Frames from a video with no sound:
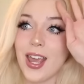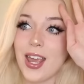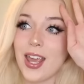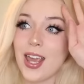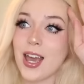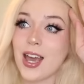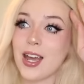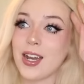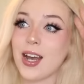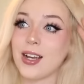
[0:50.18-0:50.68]

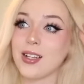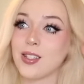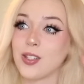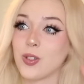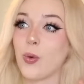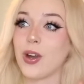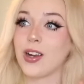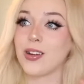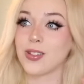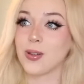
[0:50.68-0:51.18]
and I
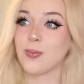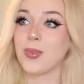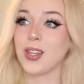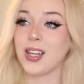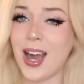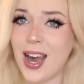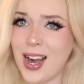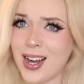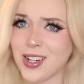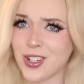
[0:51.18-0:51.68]
swear
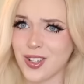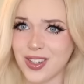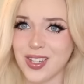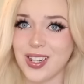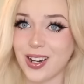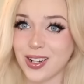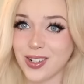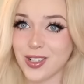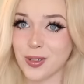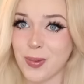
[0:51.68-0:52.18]
something
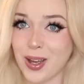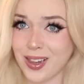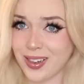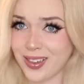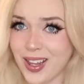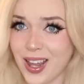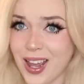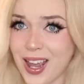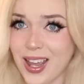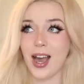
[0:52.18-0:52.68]
actually touched my
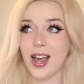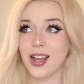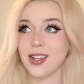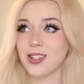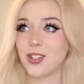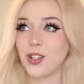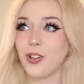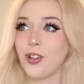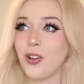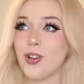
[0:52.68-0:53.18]
leg. I
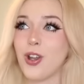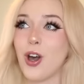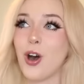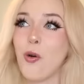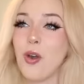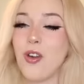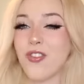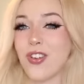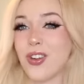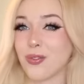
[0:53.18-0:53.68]
still don't
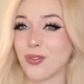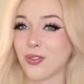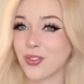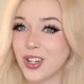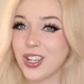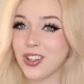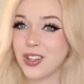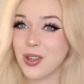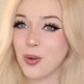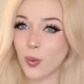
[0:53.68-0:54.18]
know if it
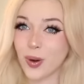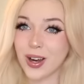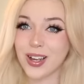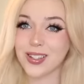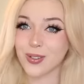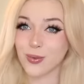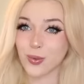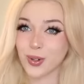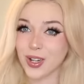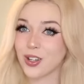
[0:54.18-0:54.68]
really
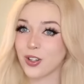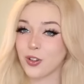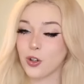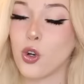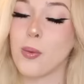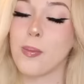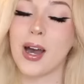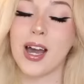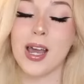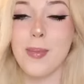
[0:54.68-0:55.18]
was real
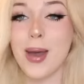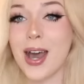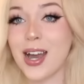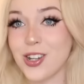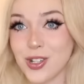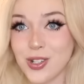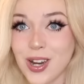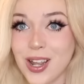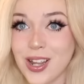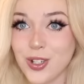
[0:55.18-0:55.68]
or my
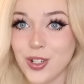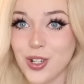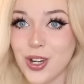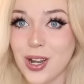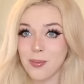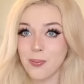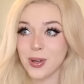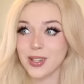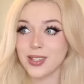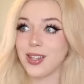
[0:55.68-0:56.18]

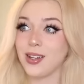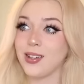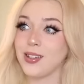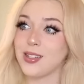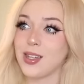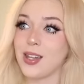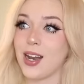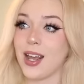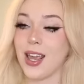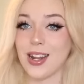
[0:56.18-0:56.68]
imagination, but
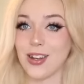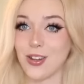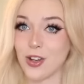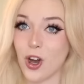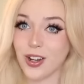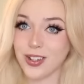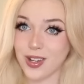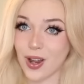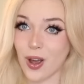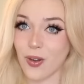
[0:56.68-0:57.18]
since then I had
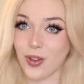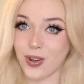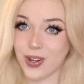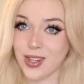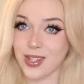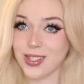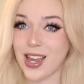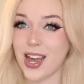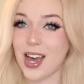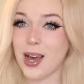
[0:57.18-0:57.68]
not downloaded
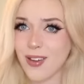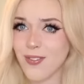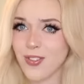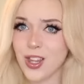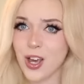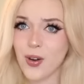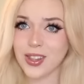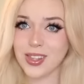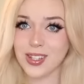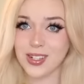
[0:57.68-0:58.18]
this app, even
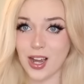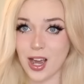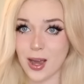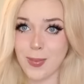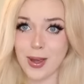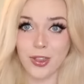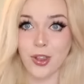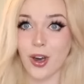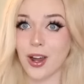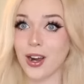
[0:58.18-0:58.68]
though at the
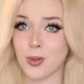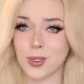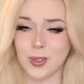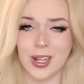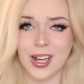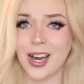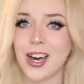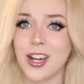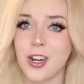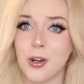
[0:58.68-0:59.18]
time I thought it was
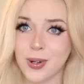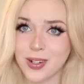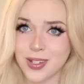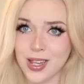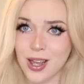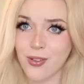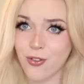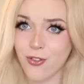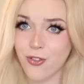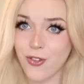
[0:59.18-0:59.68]

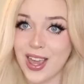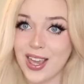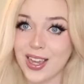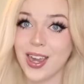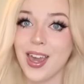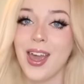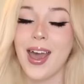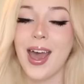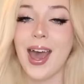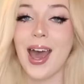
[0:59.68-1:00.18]
100% fake.
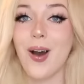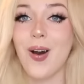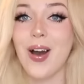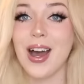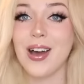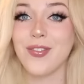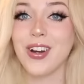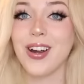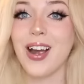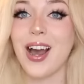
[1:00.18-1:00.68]

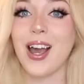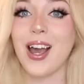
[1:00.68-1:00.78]
However,